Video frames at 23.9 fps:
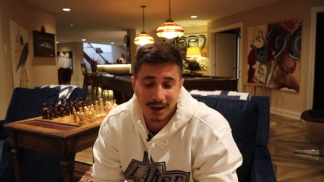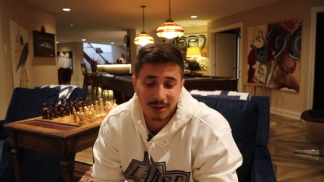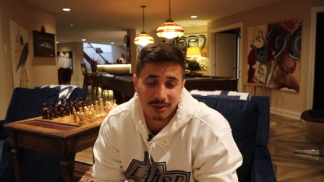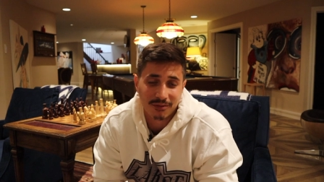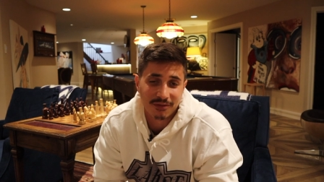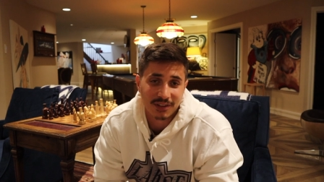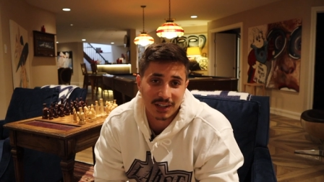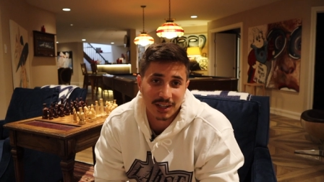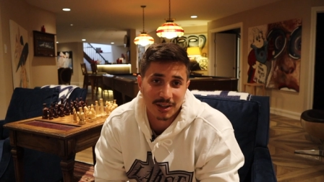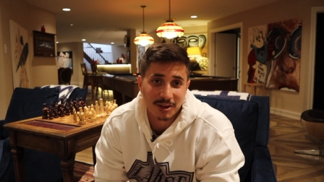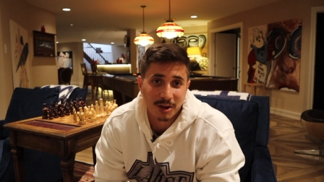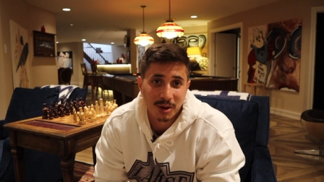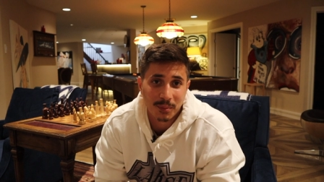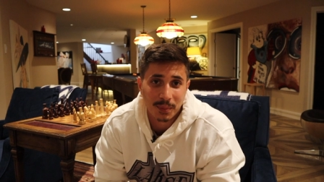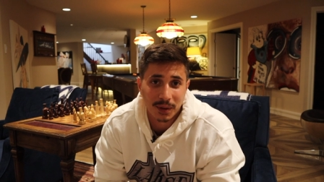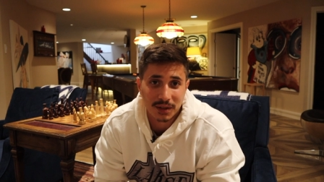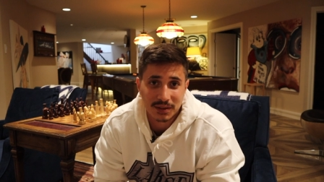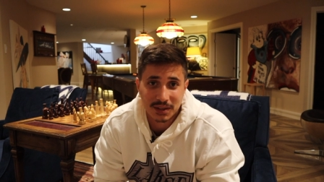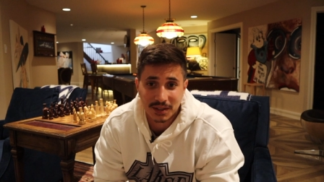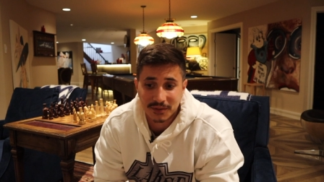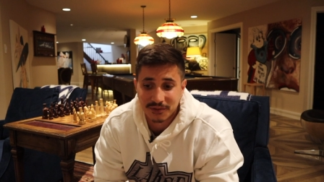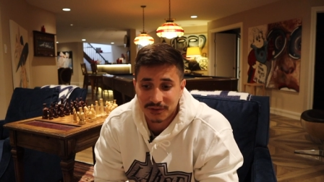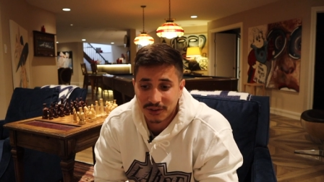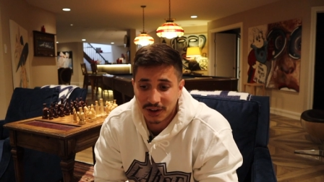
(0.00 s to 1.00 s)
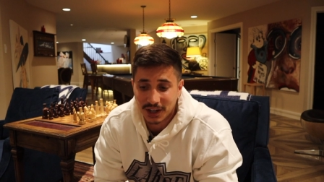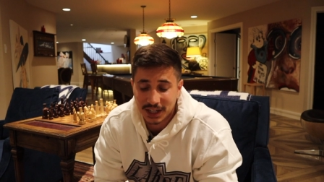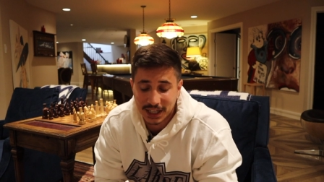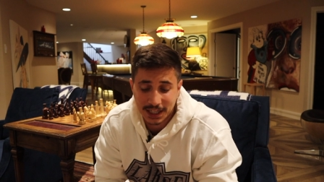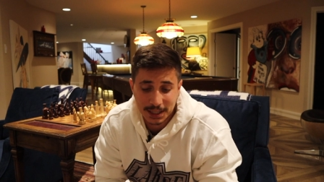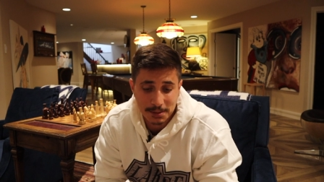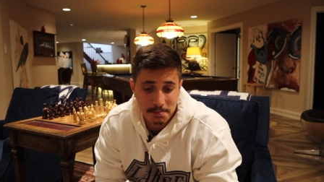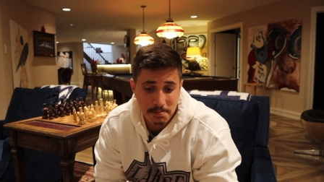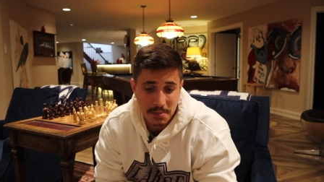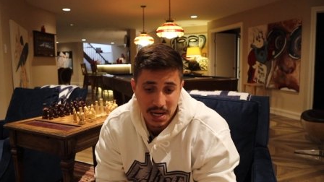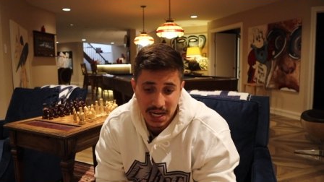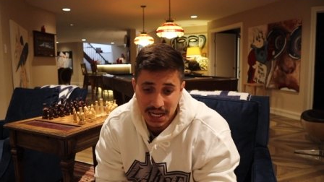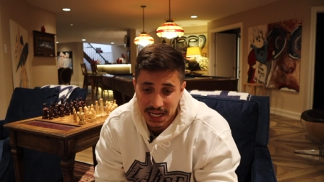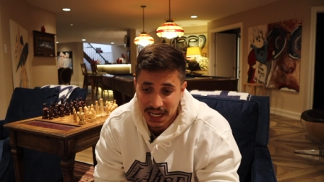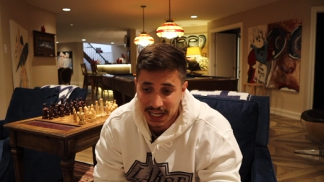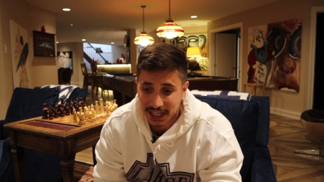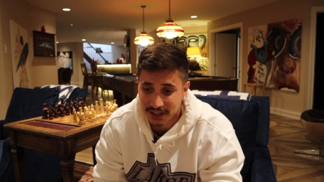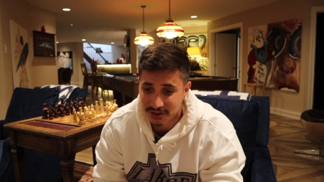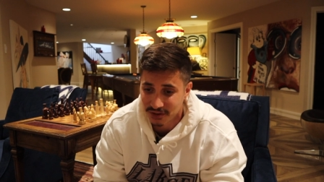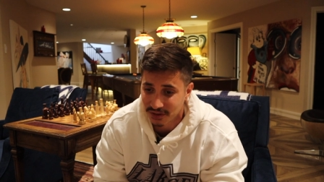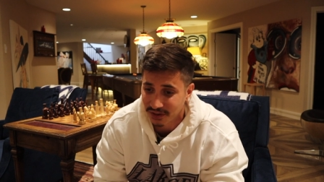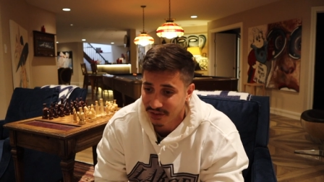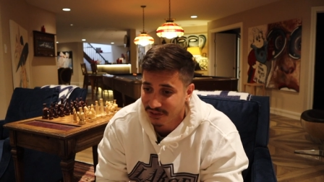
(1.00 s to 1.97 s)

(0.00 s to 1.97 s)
hour video about the fucking meanings or